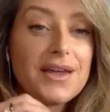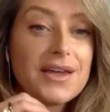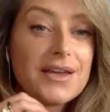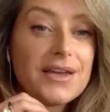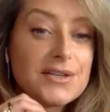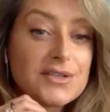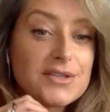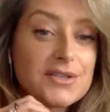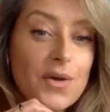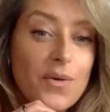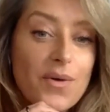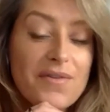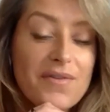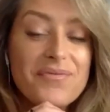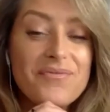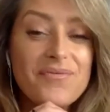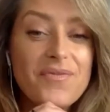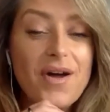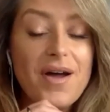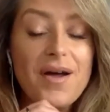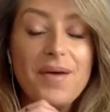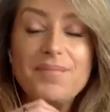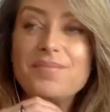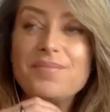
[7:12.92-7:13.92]
So
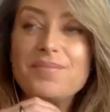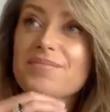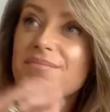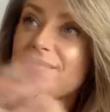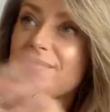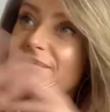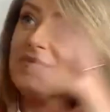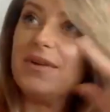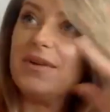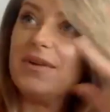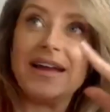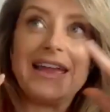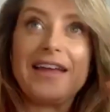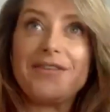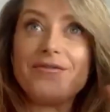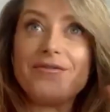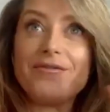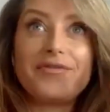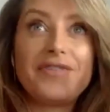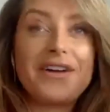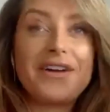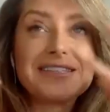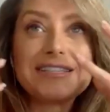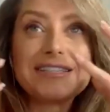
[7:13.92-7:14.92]
um, again,
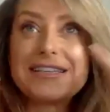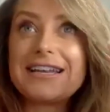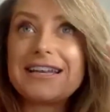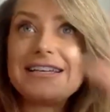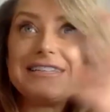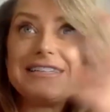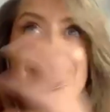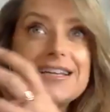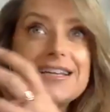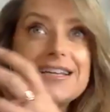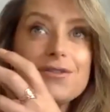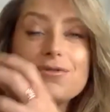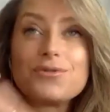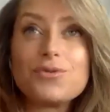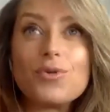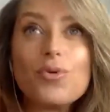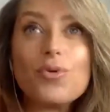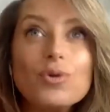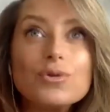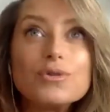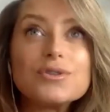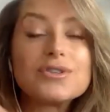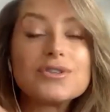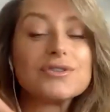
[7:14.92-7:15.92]
fascinating
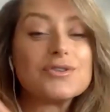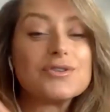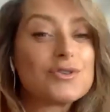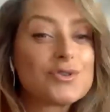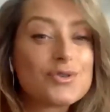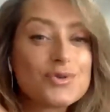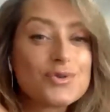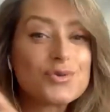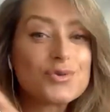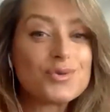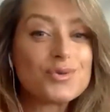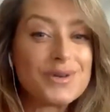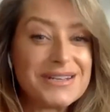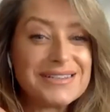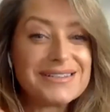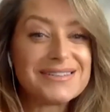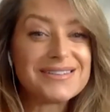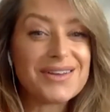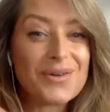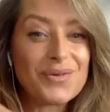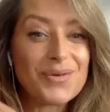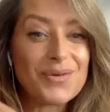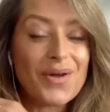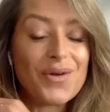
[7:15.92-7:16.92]
thoughts and stories
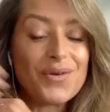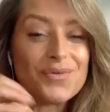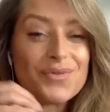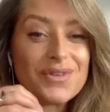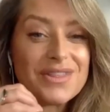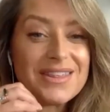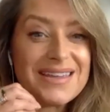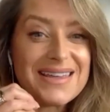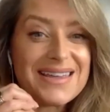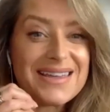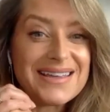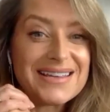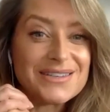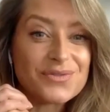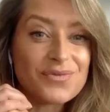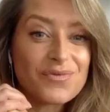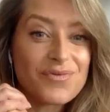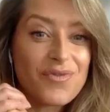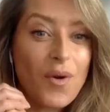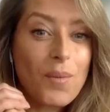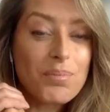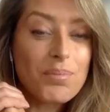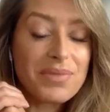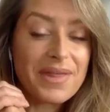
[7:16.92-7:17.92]
o- over the years
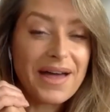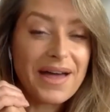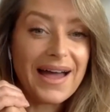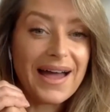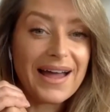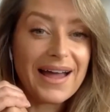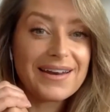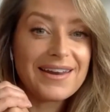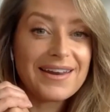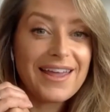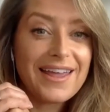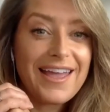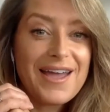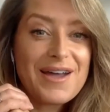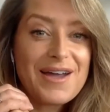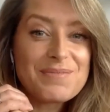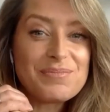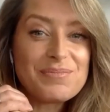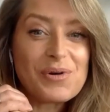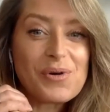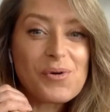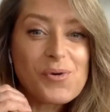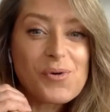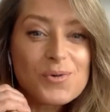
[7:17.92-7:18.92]
from that,
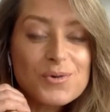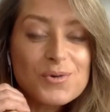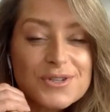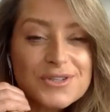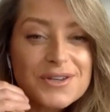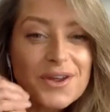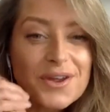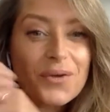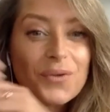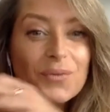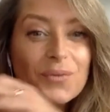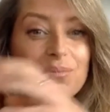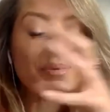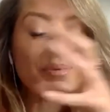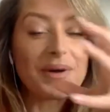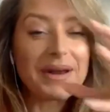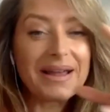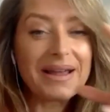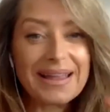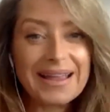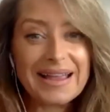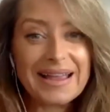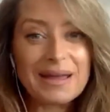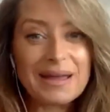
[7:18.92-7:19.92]
but also
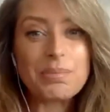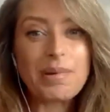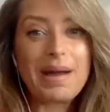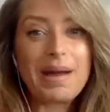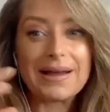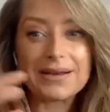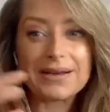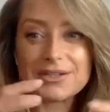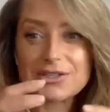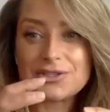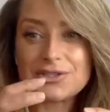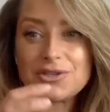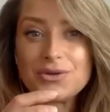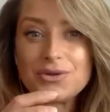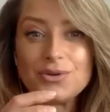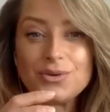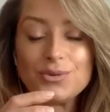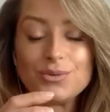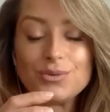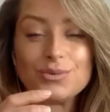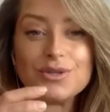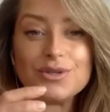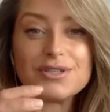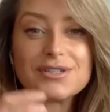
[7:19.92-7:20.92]
bringing it back
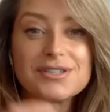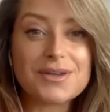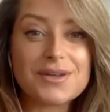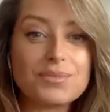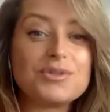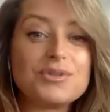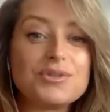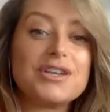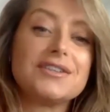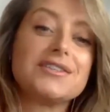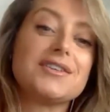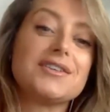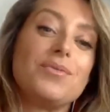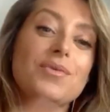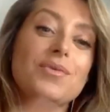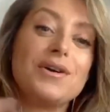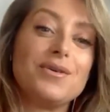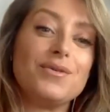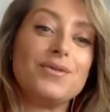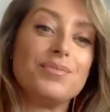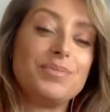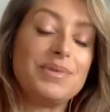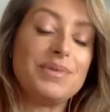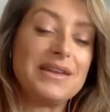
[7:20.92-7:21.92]
to the subject I
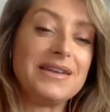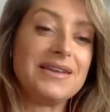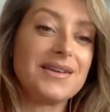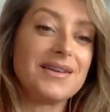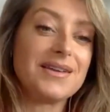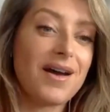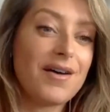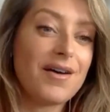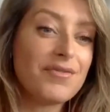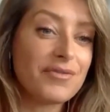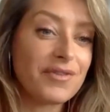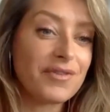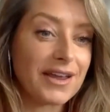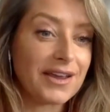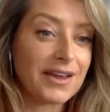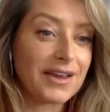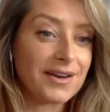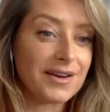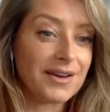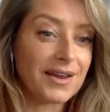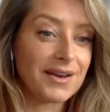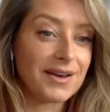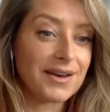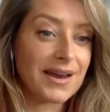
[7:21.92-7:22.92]
will be covering
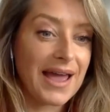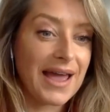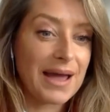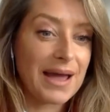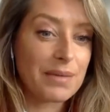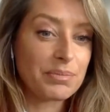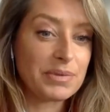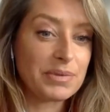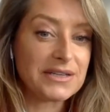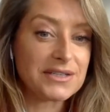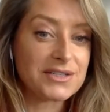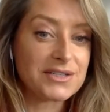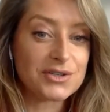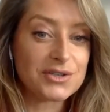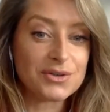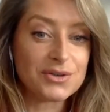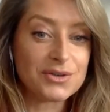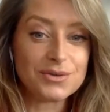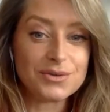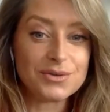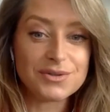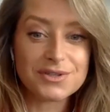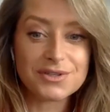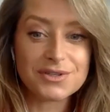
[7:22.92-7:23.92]
and, and happy
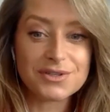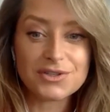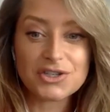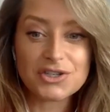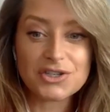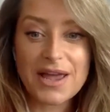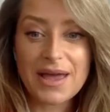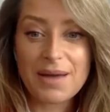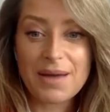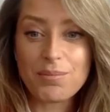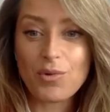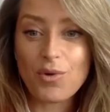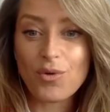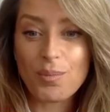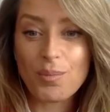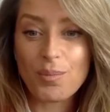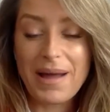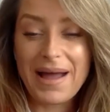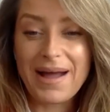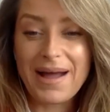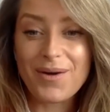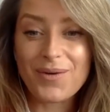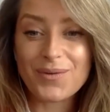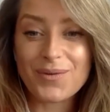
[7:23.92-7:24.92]
to, to share more
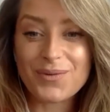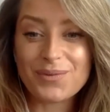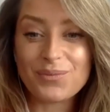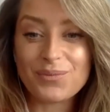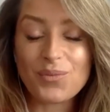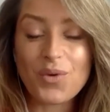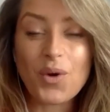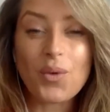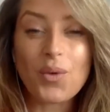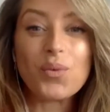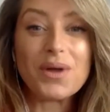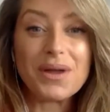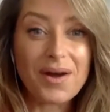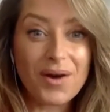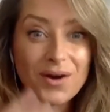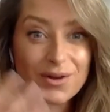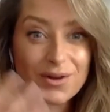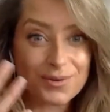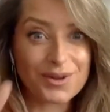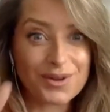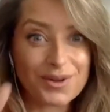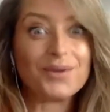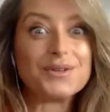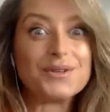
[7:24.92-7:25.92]
about what we
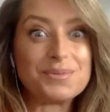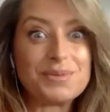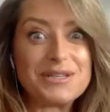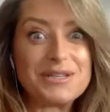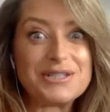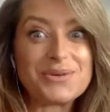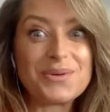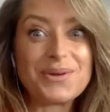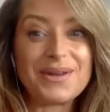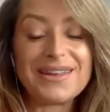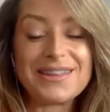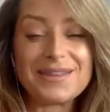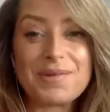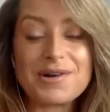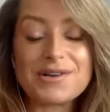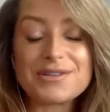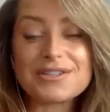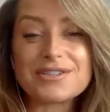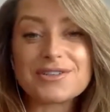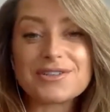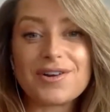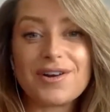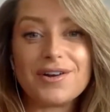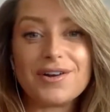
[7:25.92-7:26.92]
are going to be doing in the
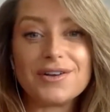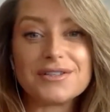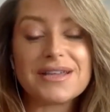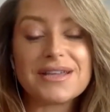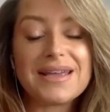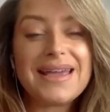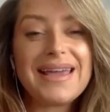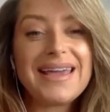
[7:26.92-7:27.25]
masterclass